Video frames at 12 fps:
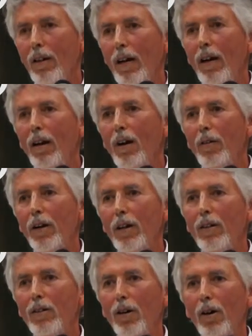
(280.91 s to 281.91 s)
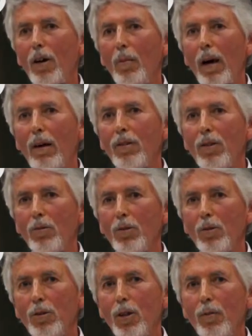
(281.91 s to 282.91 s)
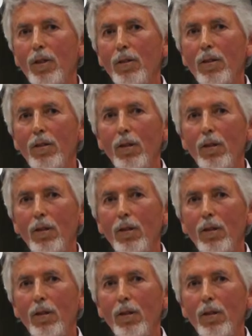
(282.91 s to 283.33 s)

Yet another concern about social services